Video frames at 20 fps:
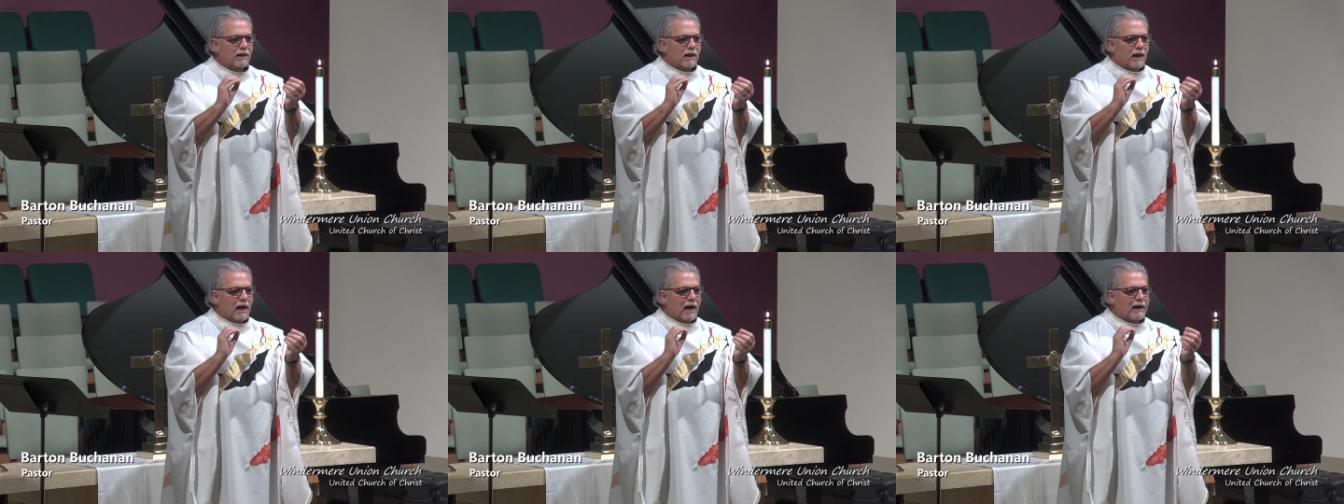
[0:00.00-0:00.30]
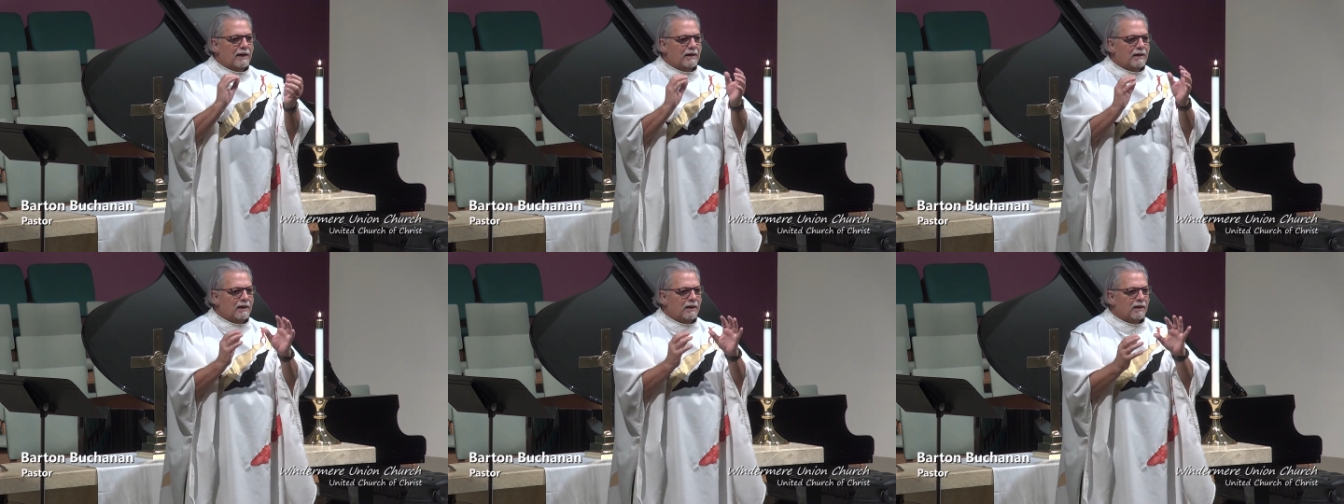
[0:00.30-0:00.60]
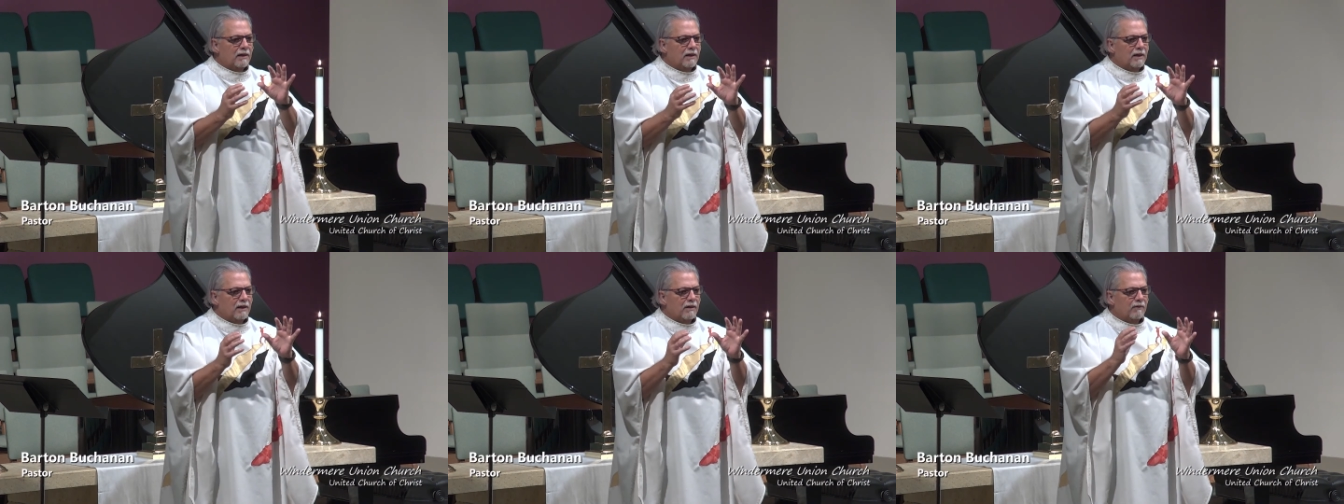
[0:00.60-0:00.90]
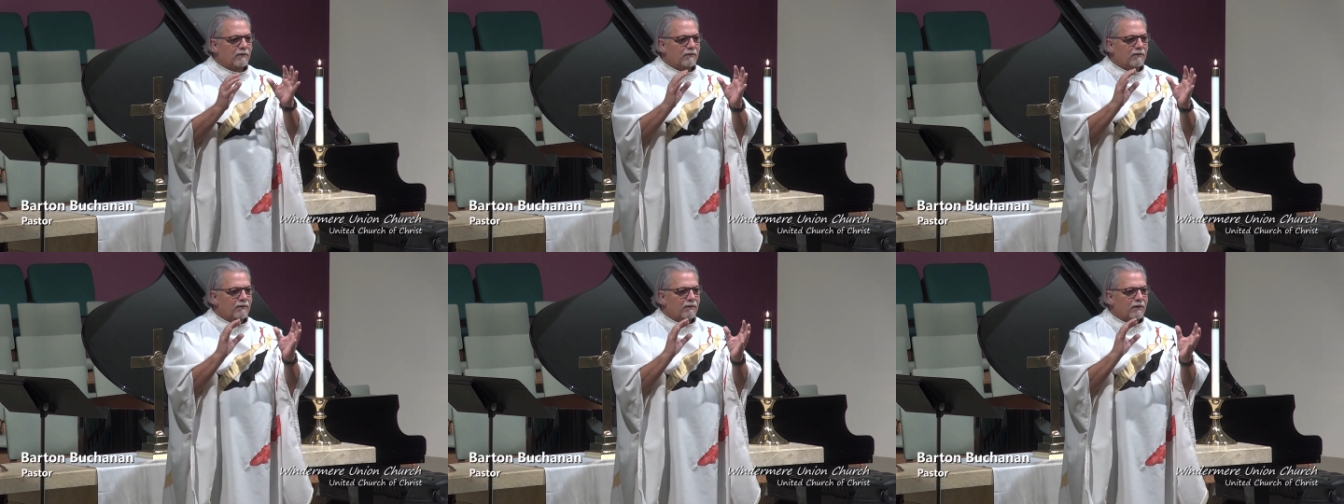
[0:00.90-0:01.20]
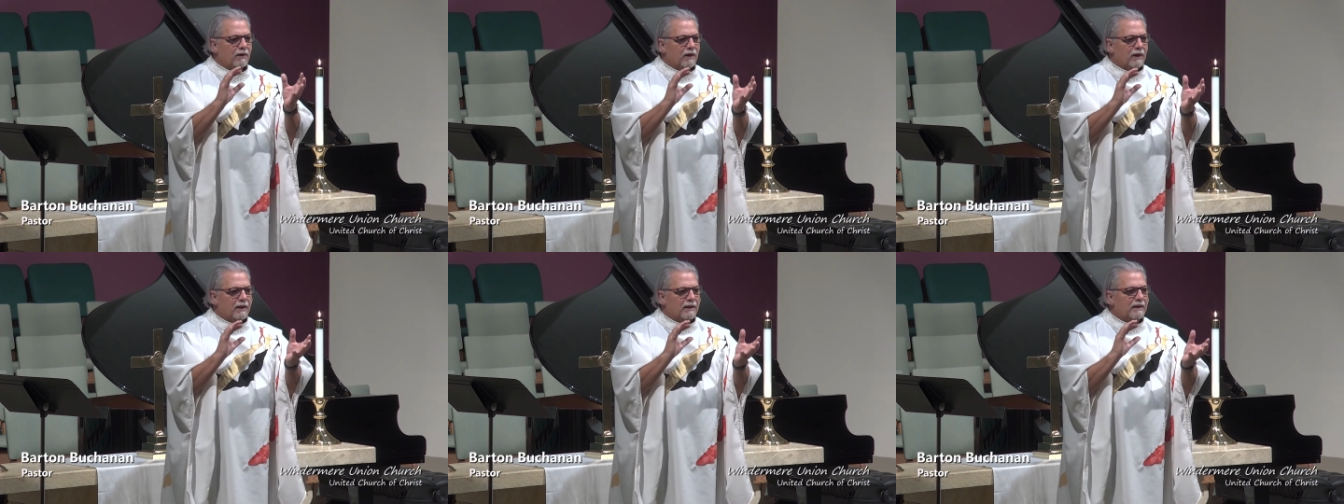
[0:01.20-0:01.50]
idea of
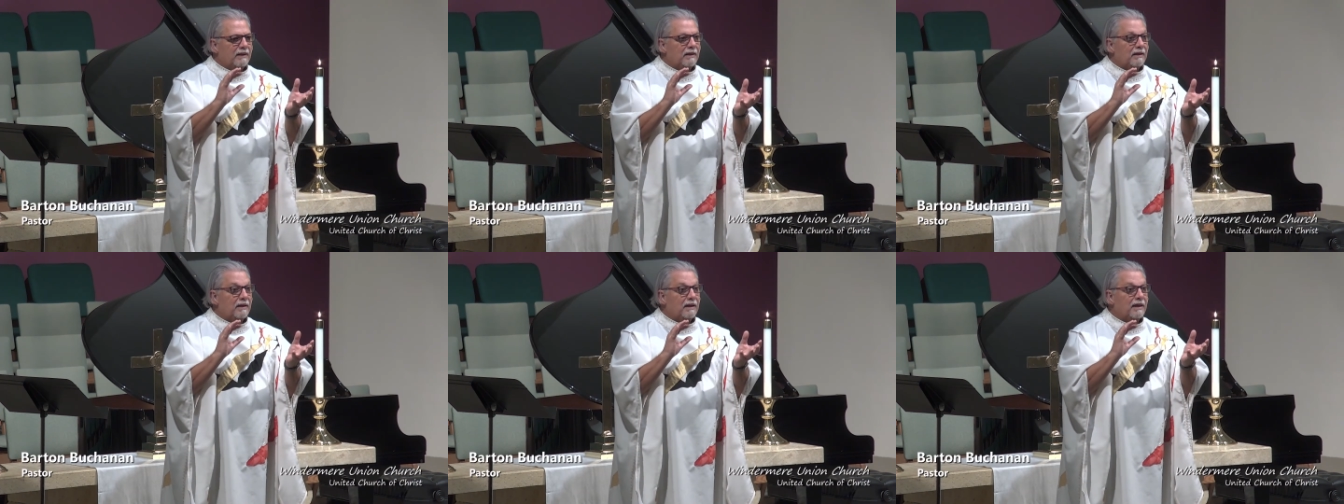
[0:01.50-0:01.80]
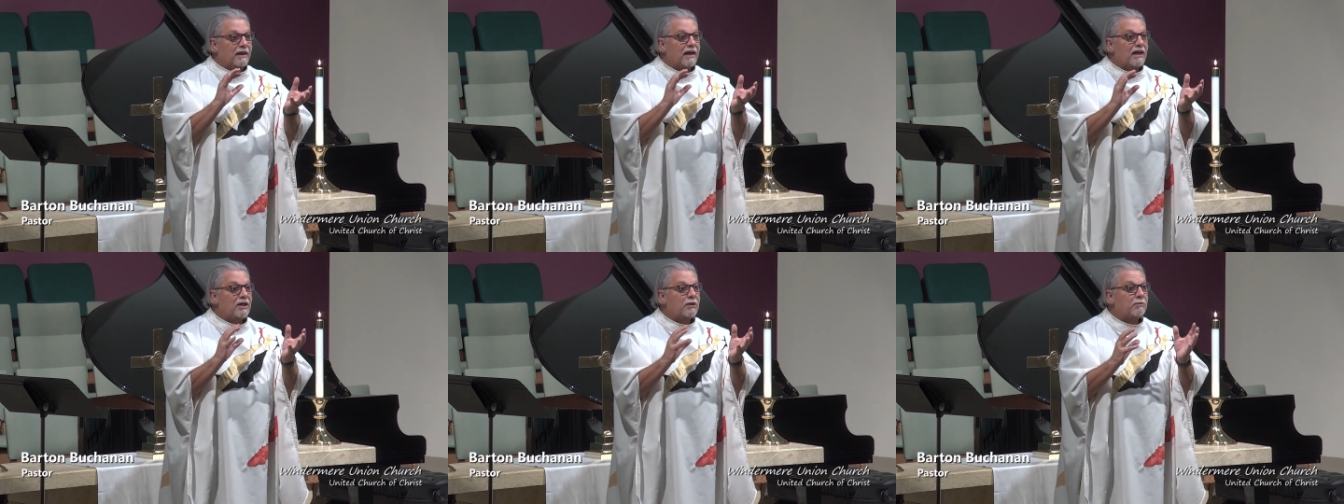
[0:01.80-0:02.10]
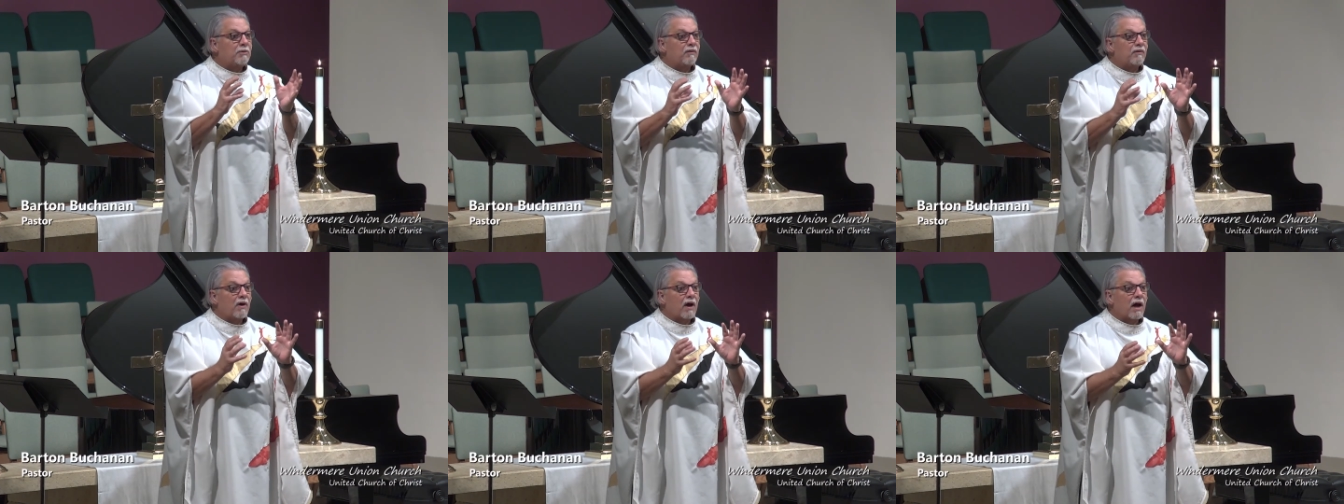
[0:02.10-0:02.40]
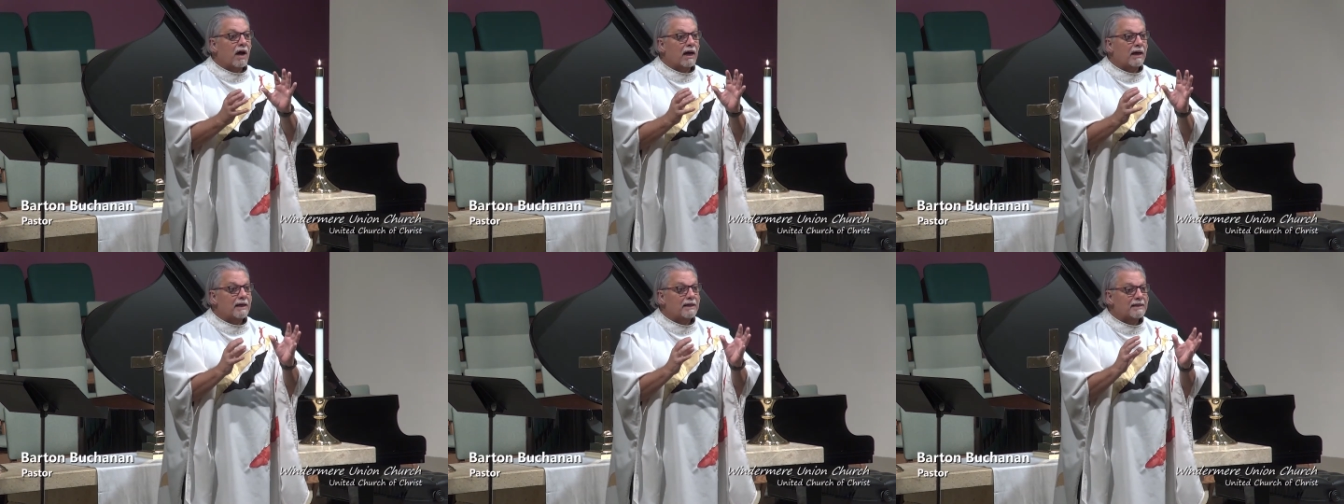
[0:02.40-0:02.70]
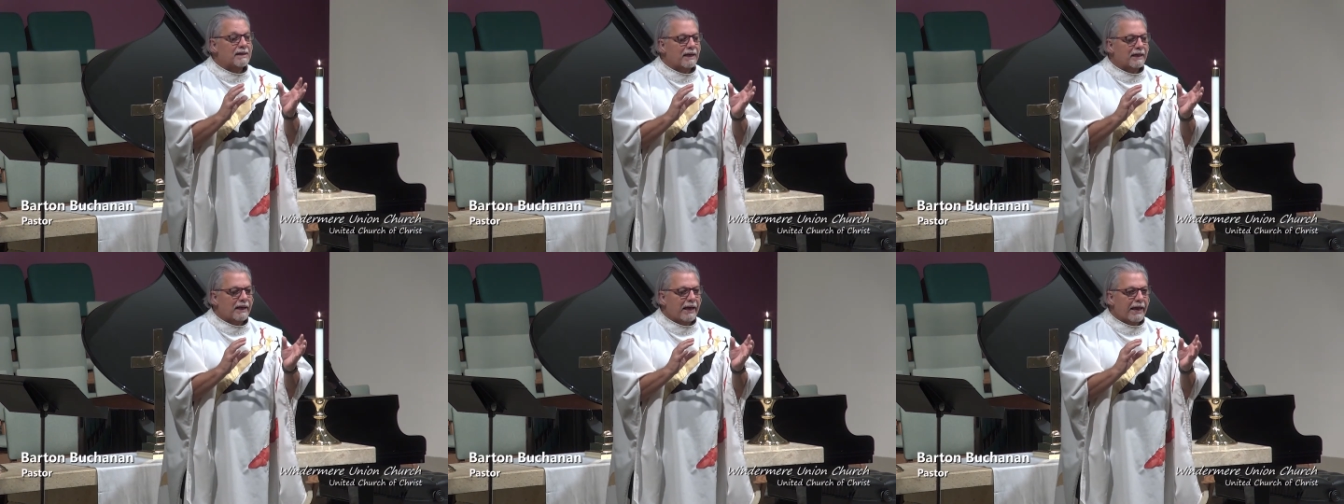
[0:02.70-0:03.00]
the kingdom of God is
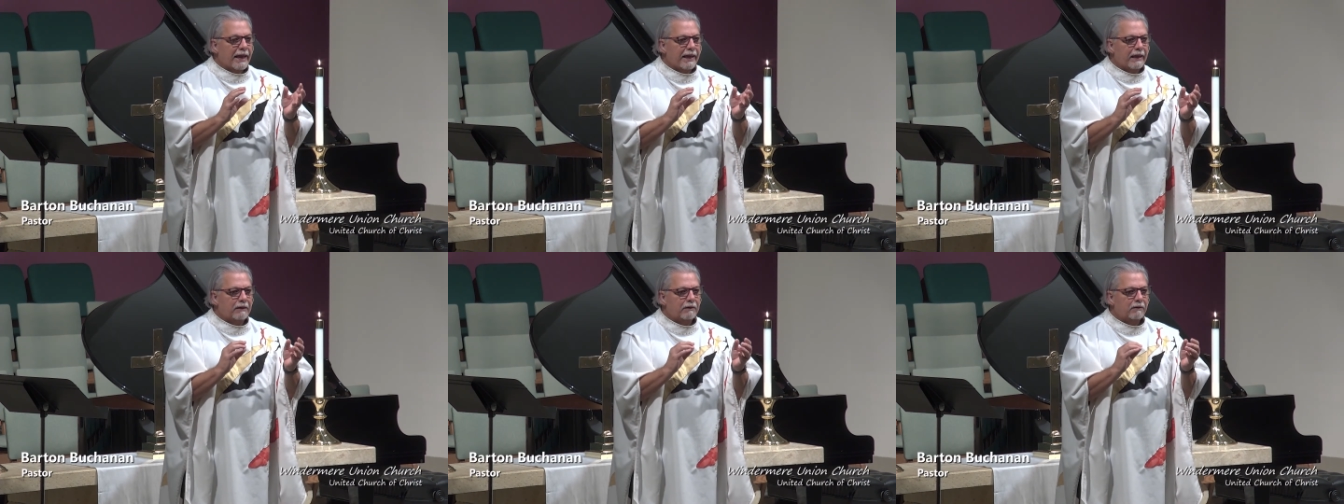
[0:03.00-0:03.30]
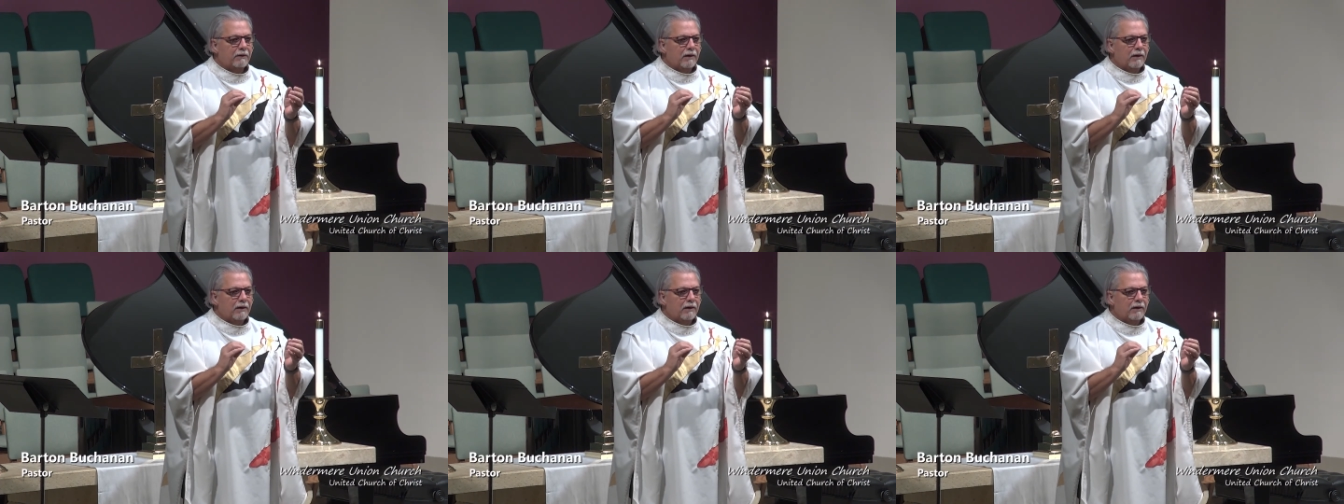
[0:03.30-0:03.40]
at hand,